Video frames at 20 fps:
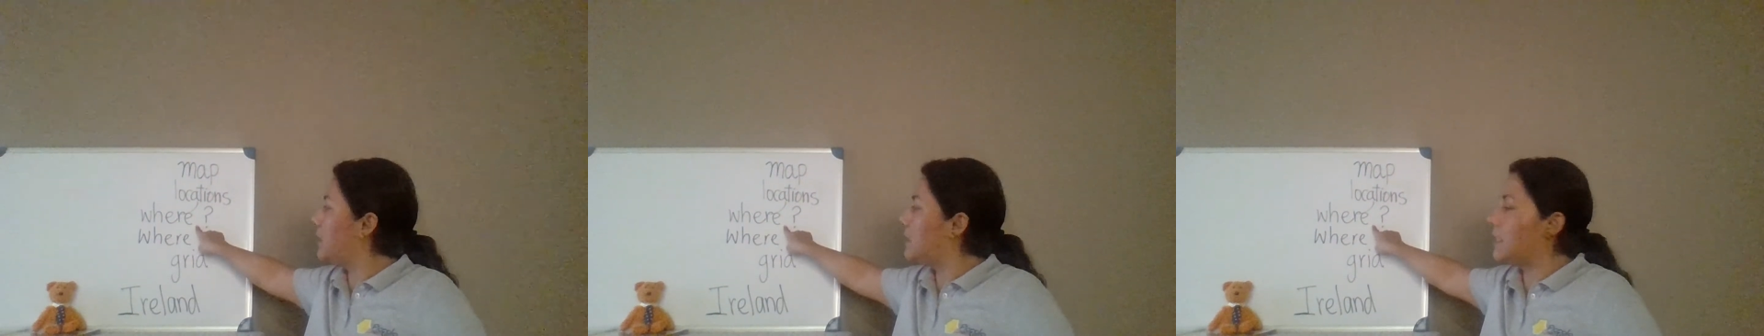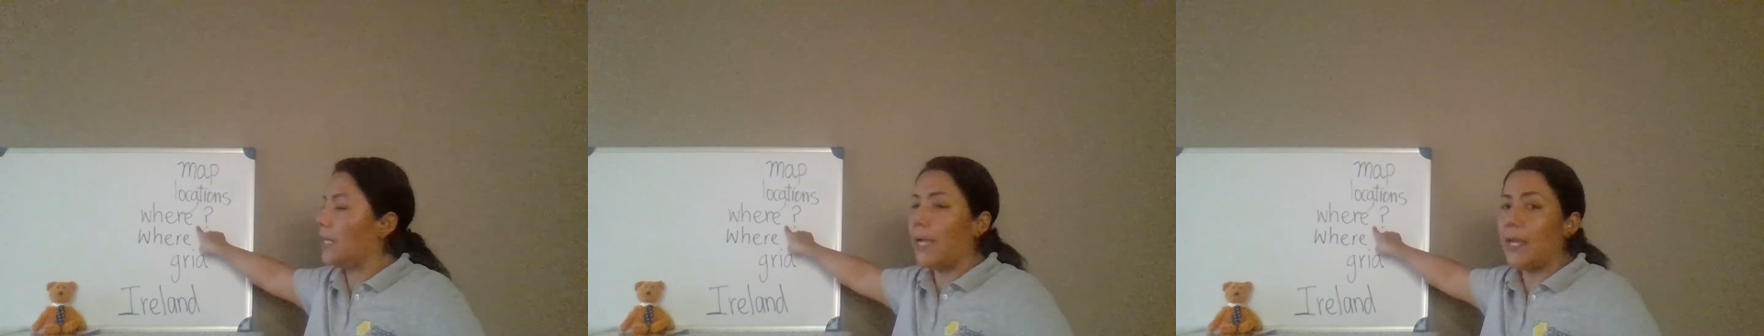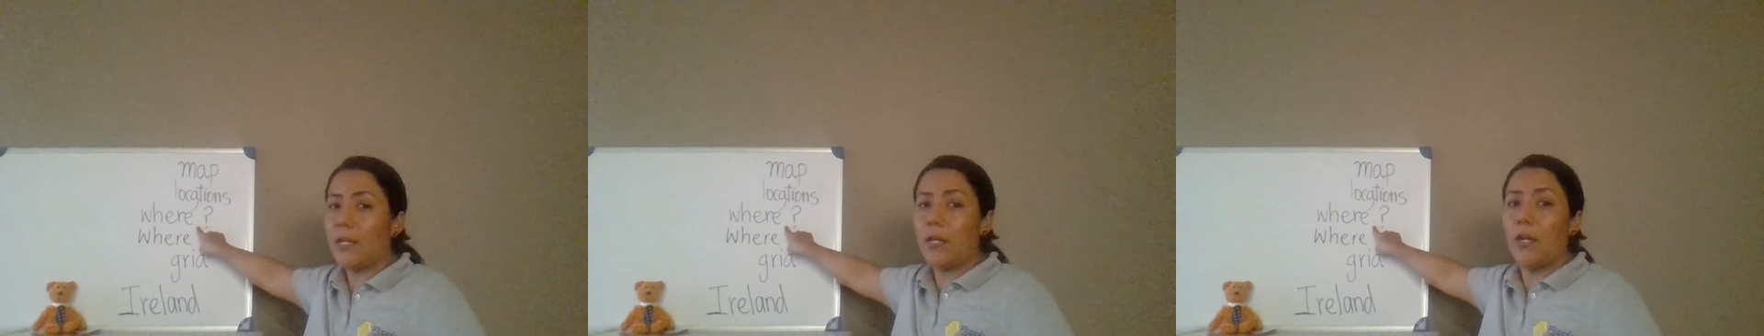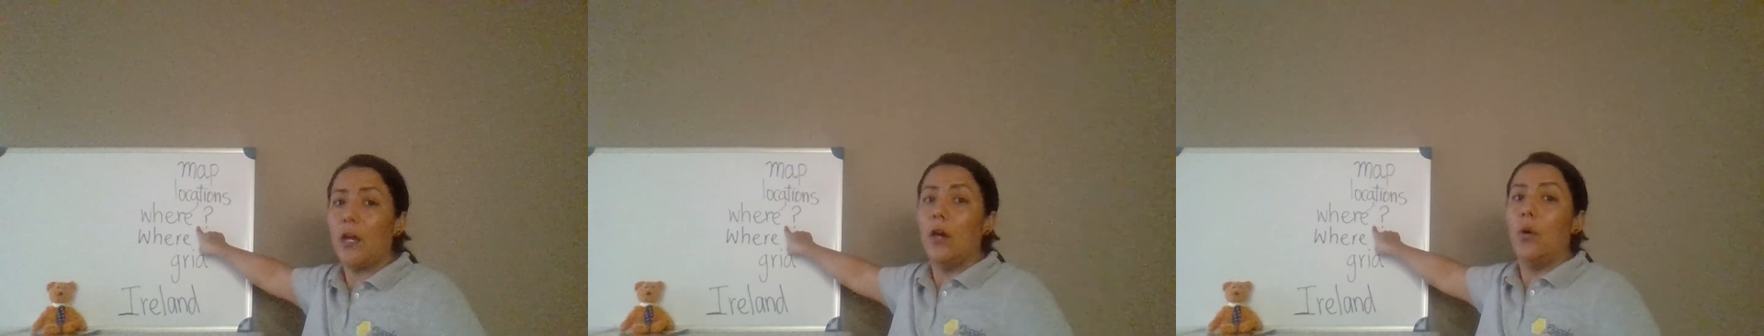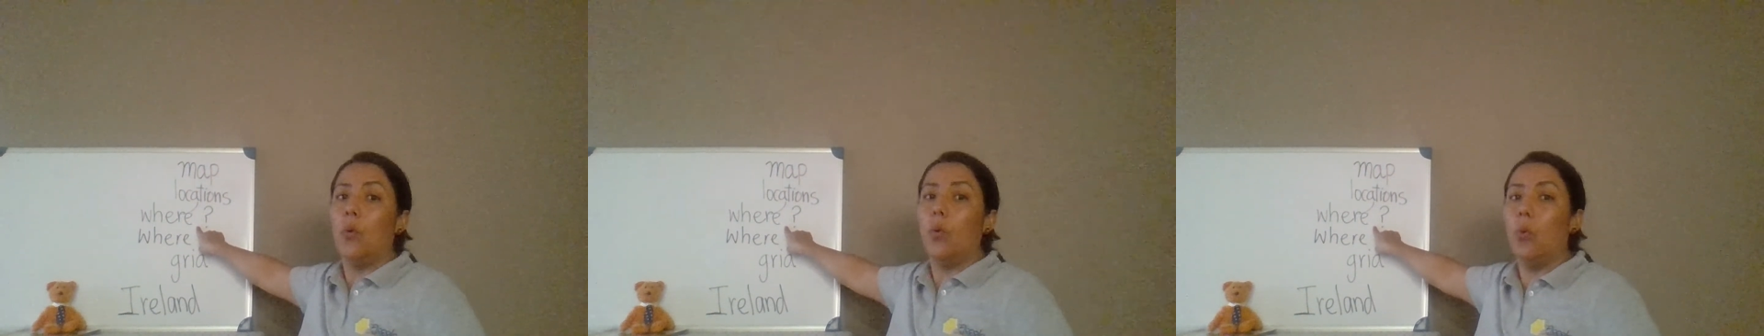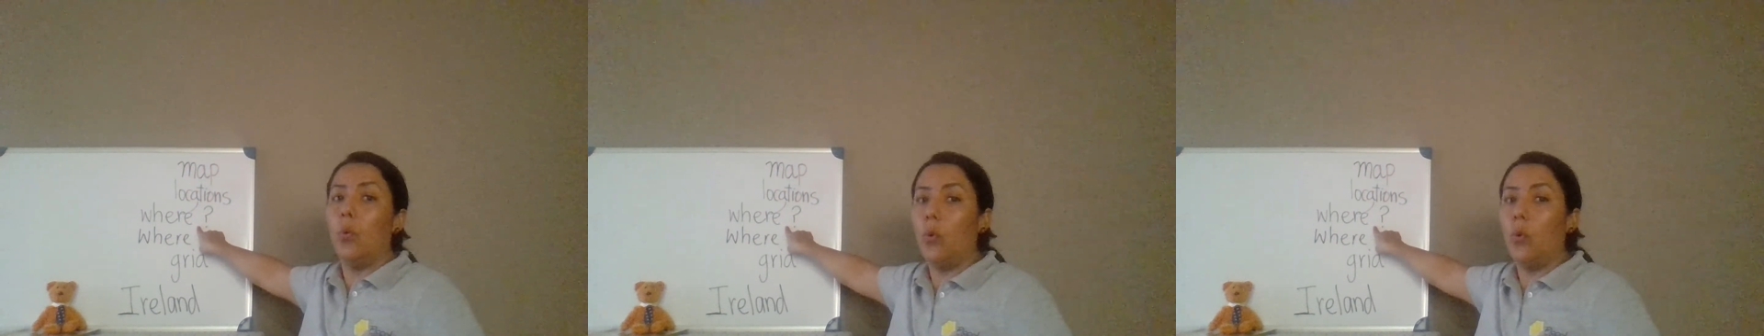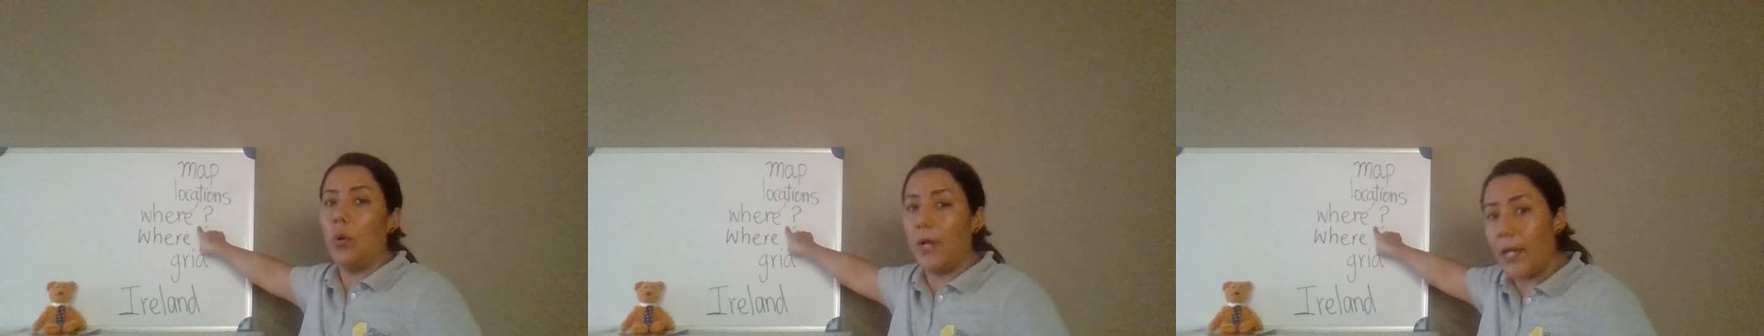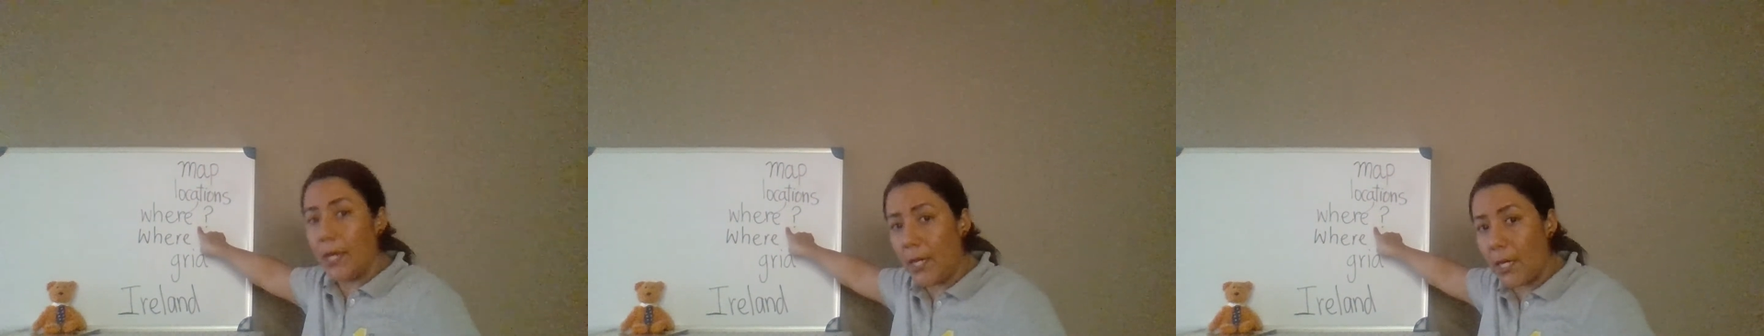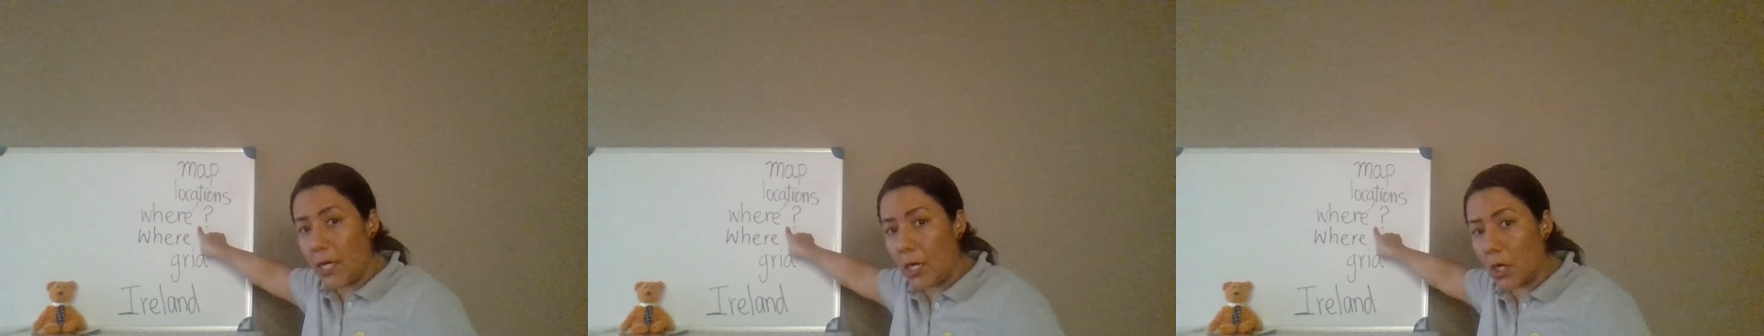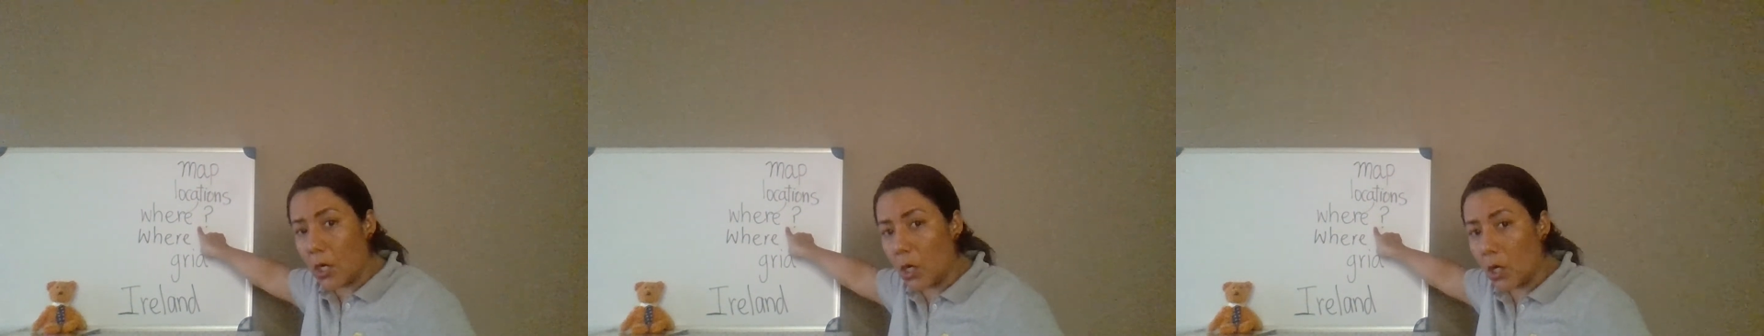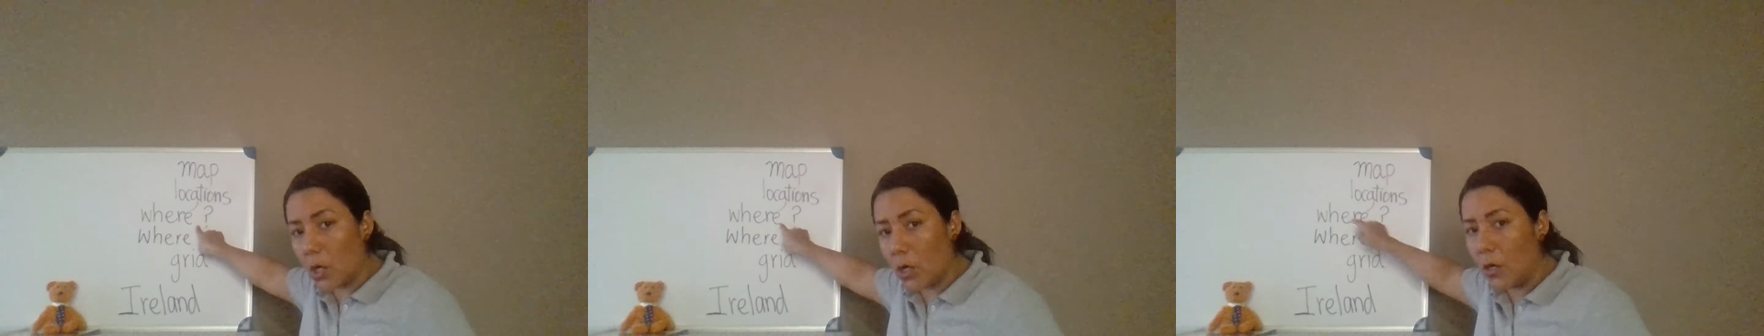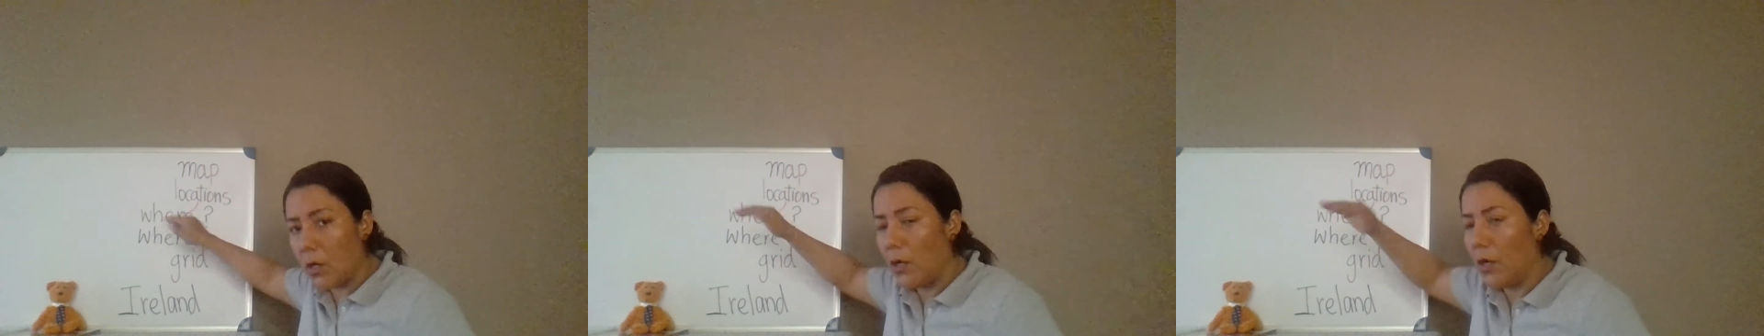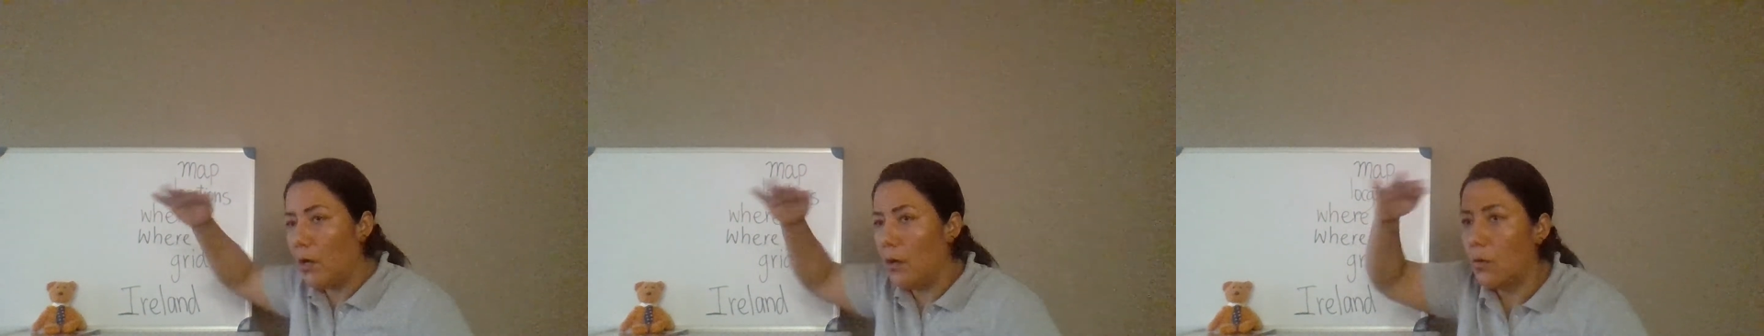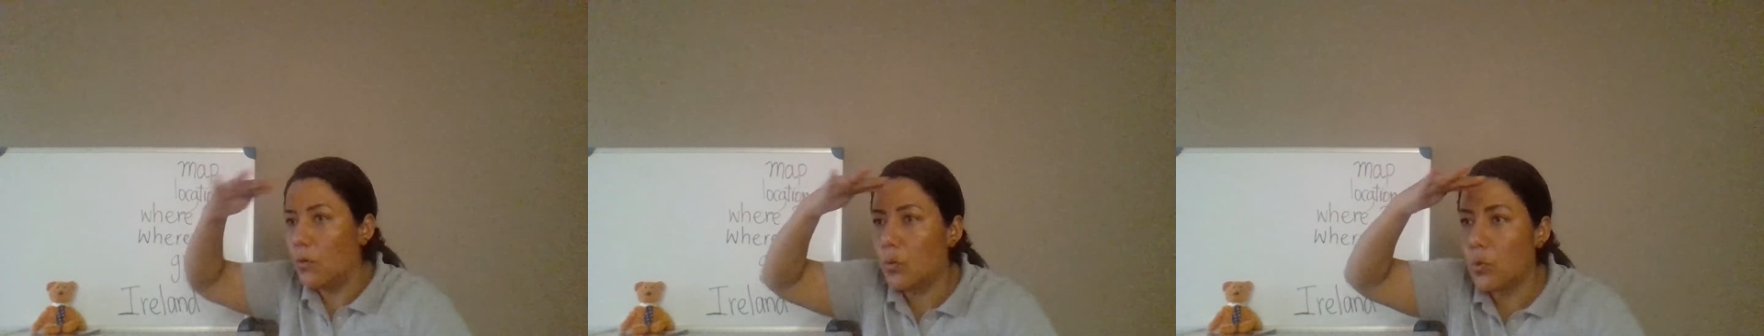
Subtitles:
said where